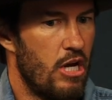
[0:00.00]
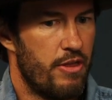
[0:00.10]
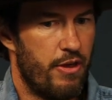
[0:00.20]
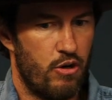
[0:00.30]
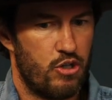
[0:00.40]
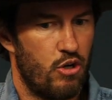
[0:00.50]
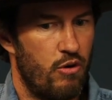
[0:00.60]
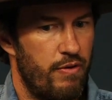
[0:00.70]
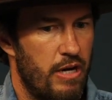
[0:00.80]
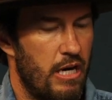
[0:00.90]
that are
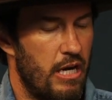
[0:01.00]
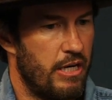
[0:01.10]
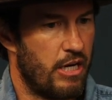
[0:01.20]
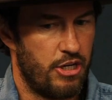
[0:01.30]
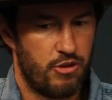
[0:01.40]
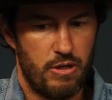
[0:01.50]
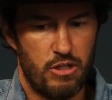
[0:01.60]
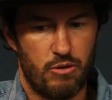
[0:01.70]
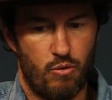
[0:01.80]
serving in countries,